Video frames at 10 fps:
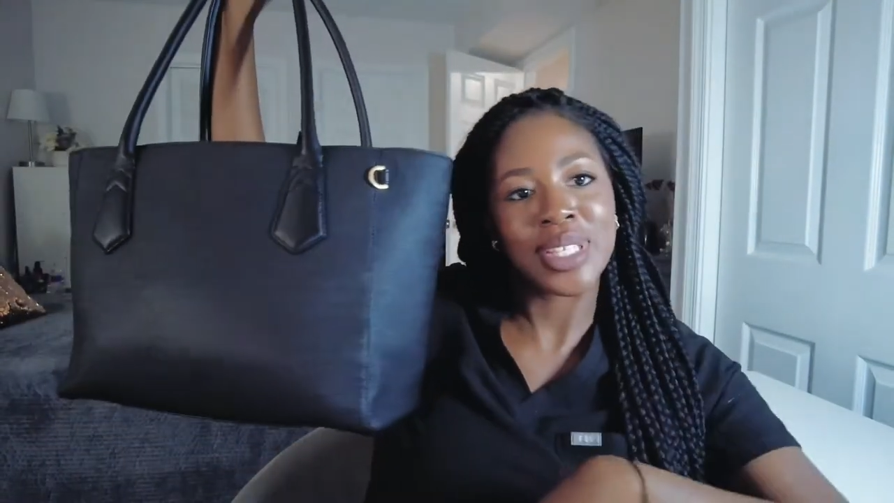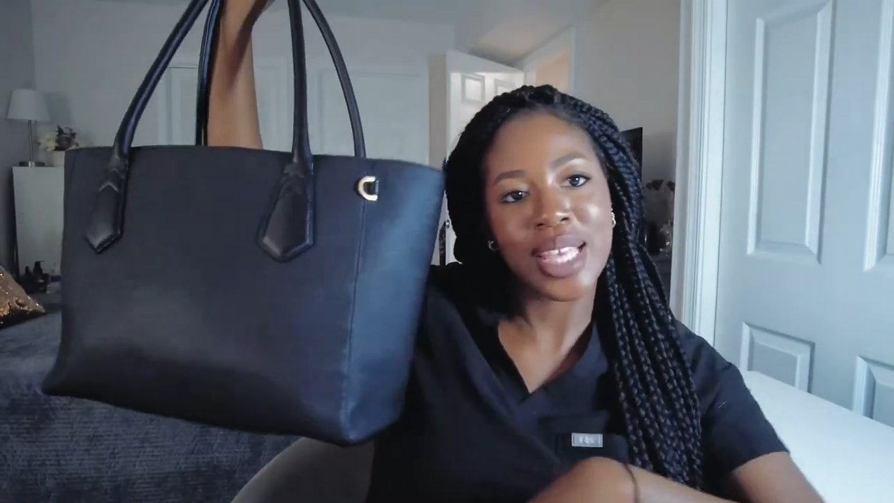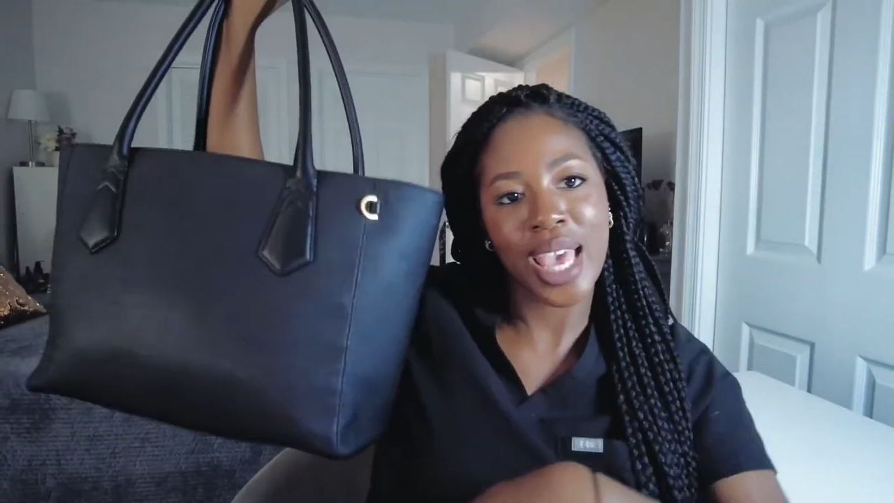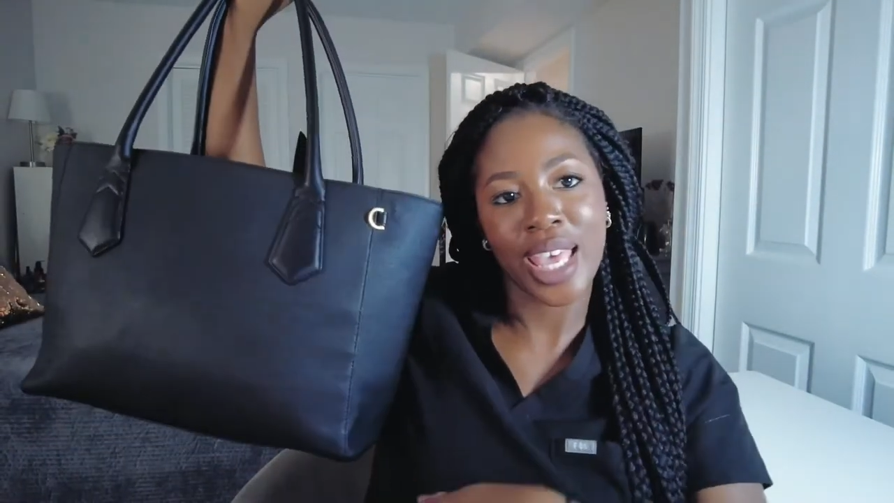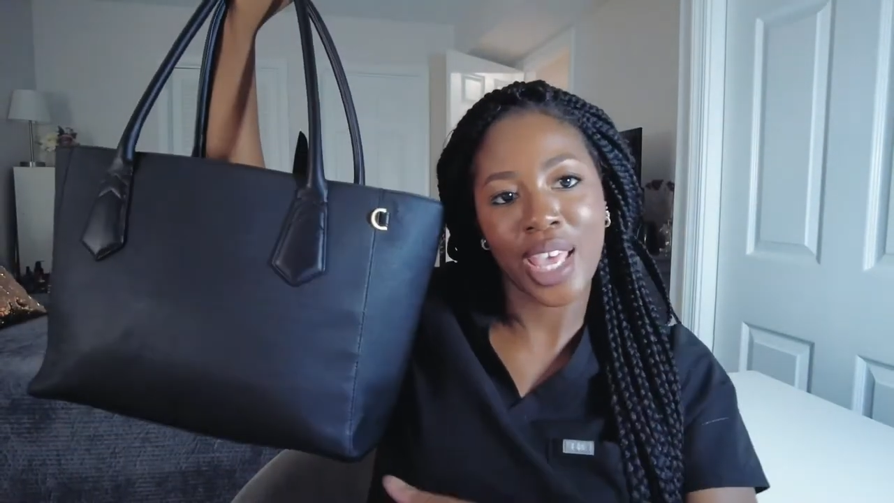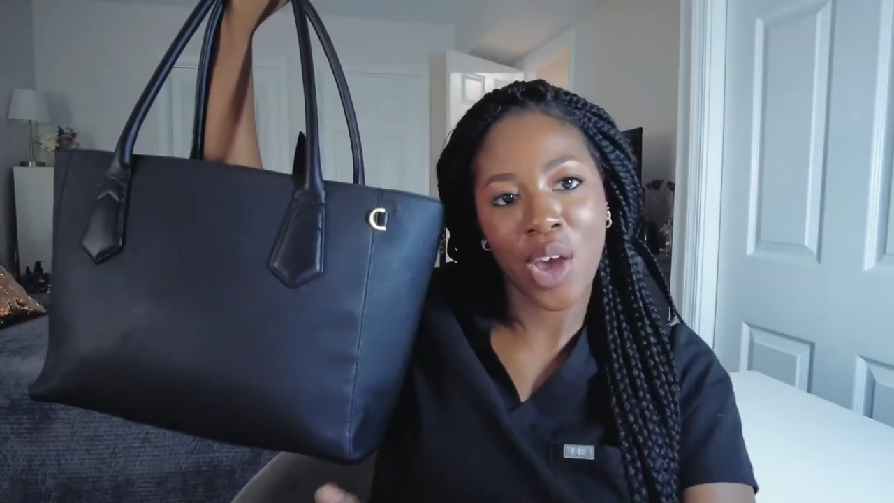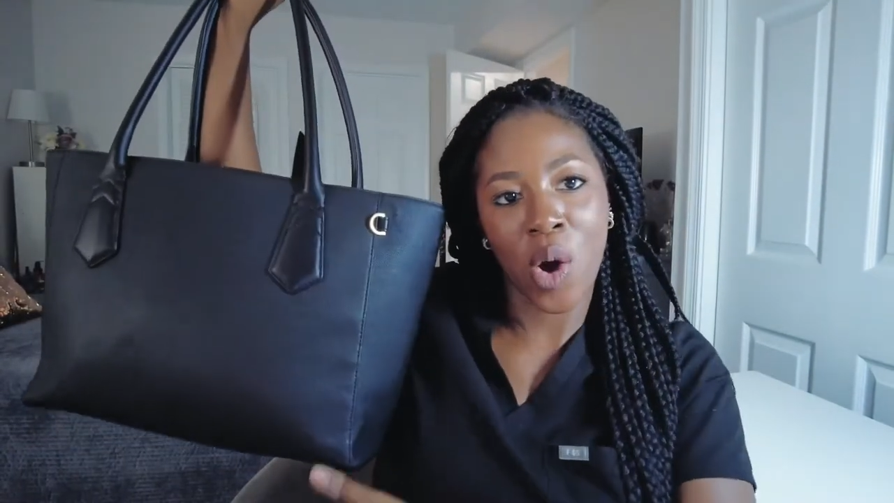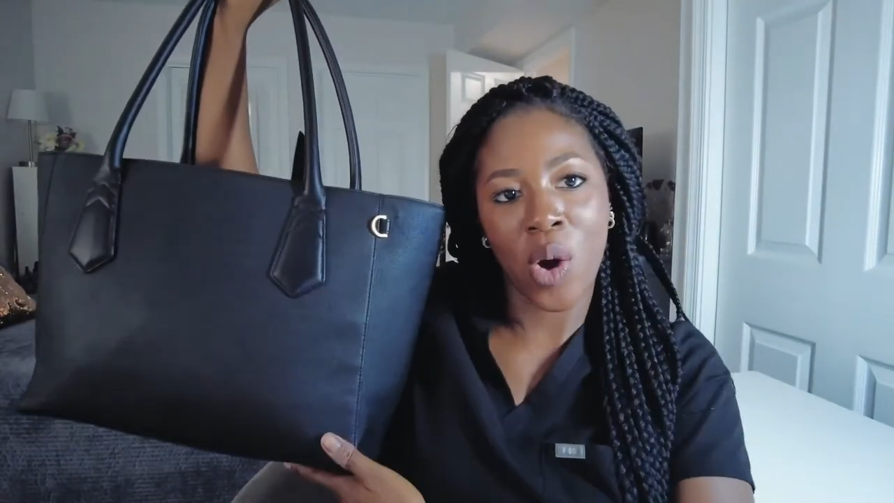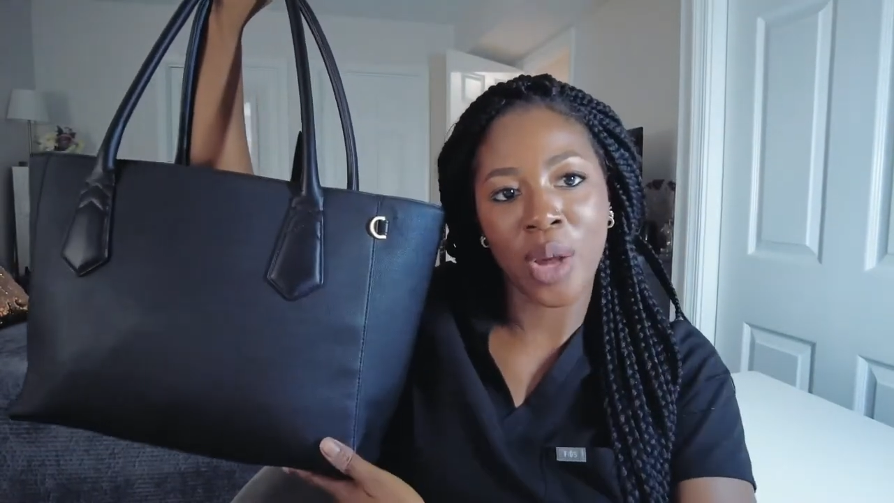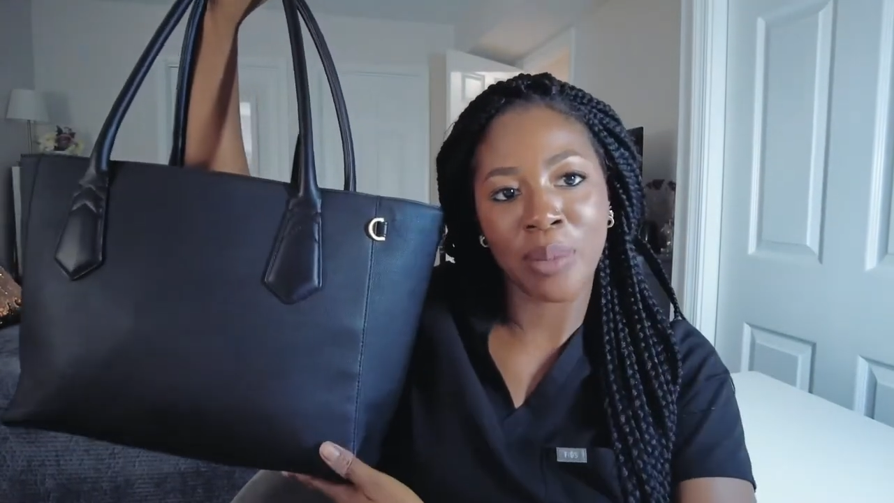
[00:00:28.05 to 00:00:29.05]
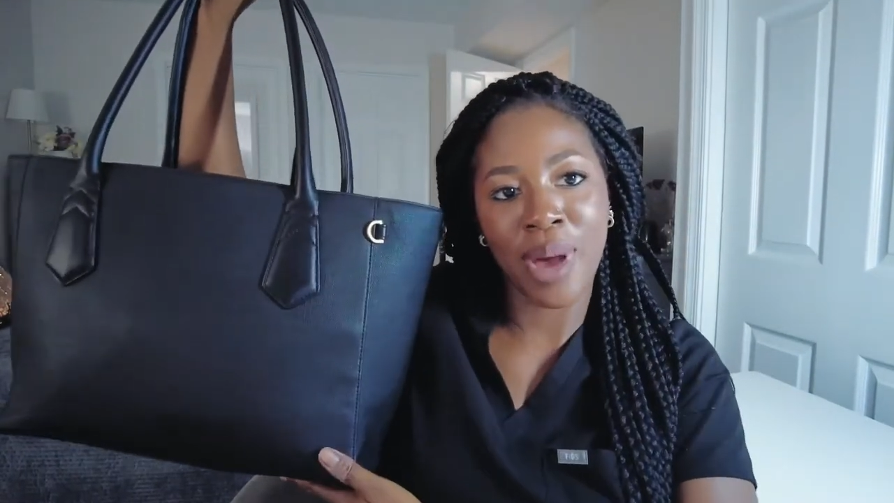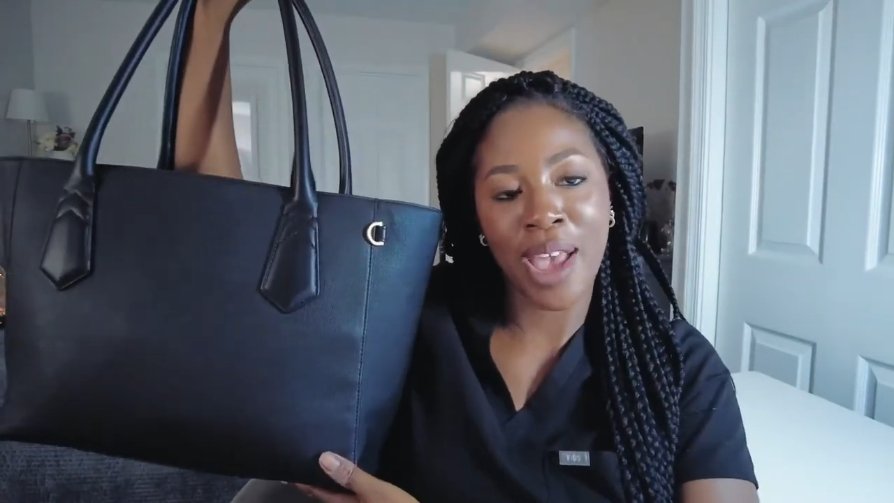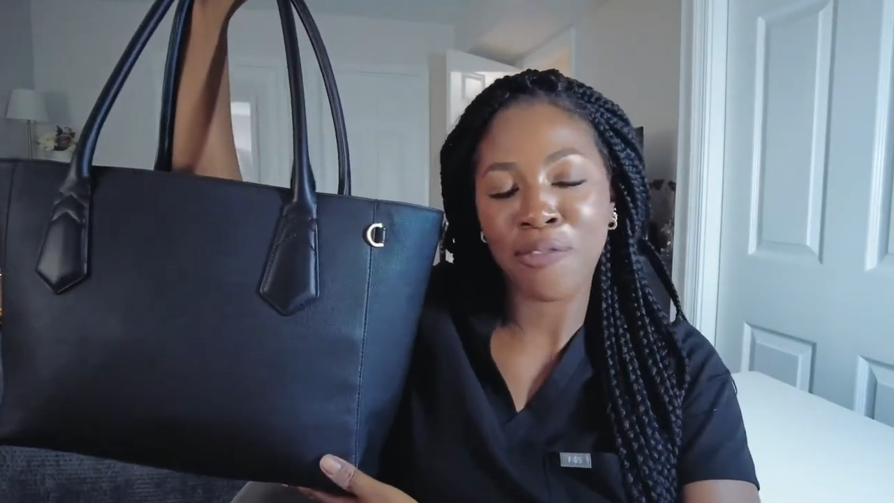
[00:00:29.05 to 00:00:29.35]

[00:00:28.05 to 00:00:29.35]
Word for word: taking on my